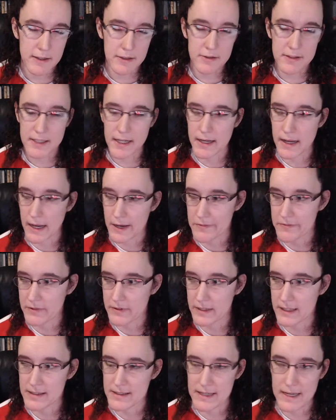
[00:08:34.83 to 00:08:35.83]
there's a name
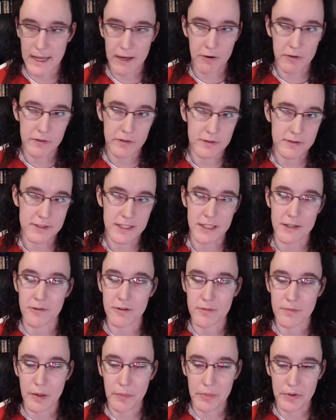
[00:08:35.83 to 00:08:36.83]
for this, and now, of course, I don't
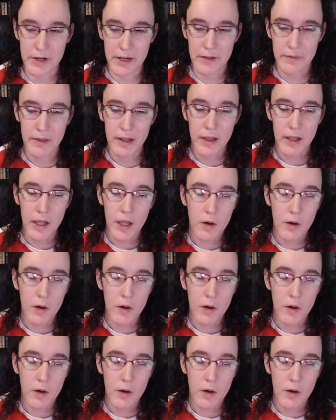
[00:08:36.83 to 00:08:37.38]
remember it.